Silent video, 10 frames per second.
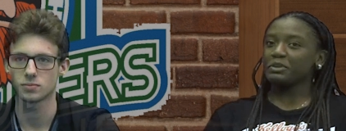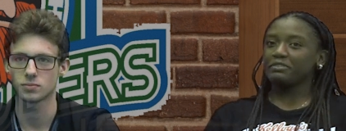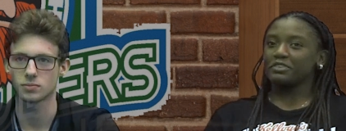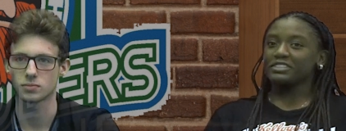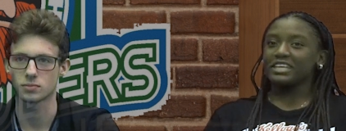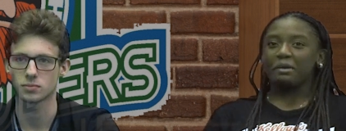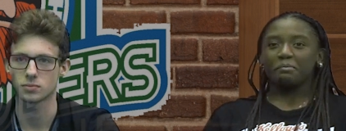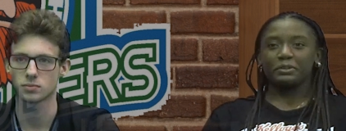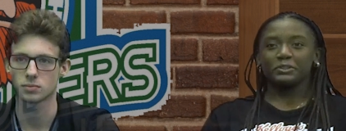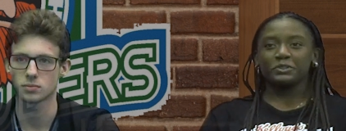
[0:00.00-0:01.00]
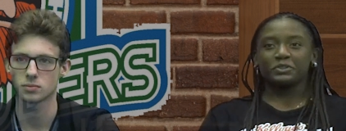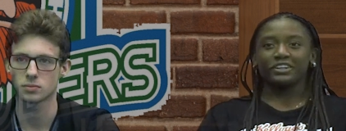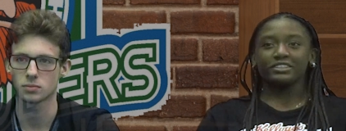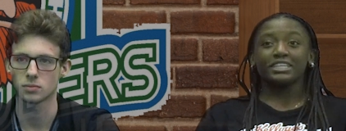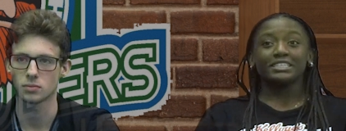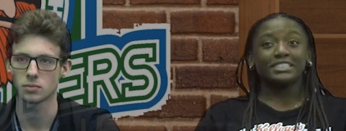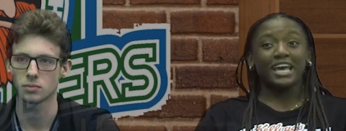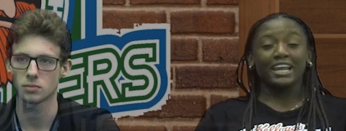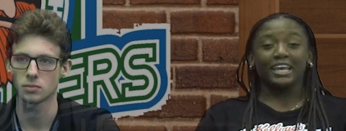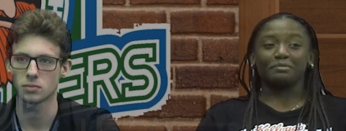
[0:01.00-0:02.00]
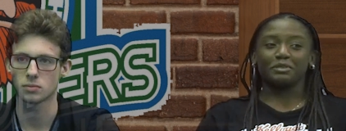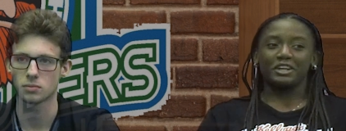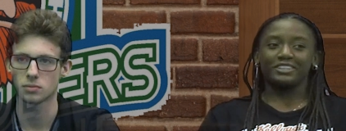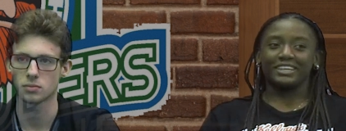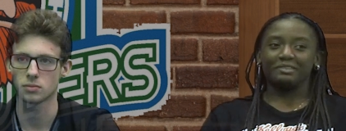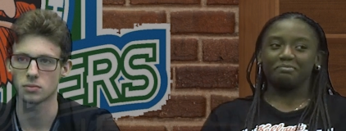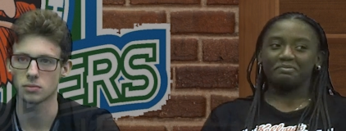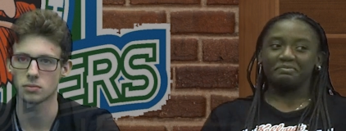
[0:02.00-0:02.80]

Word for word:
Speaker 1: 21st at Birchwood Trails, 10 a.m. start time.